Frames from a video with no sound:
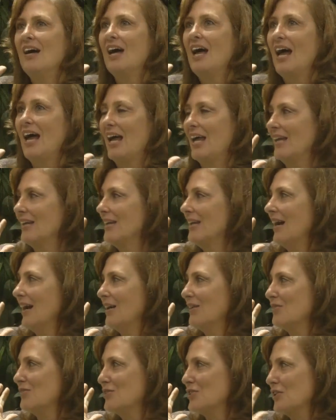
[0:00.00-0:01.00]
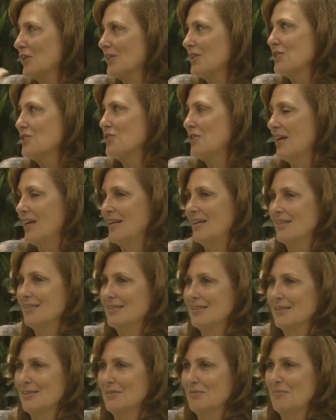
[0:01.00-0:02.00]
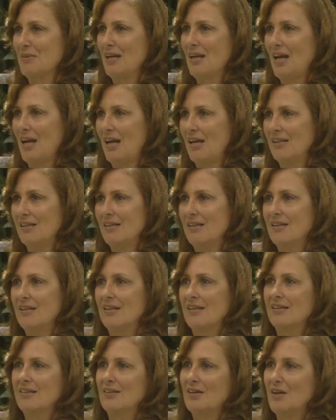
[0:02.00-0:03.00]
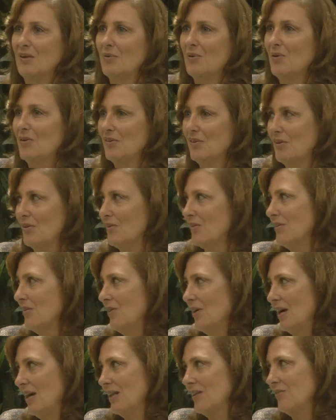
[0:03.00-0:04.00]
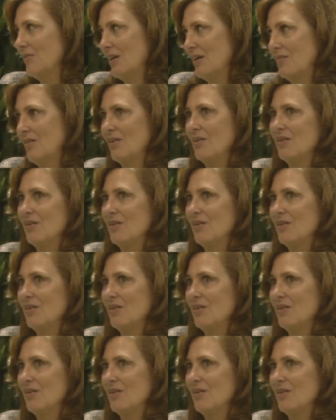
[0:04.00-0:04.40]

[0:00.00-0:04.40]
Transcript: And I took the train into Manhattan, and you know we all know the Long Island Railroad and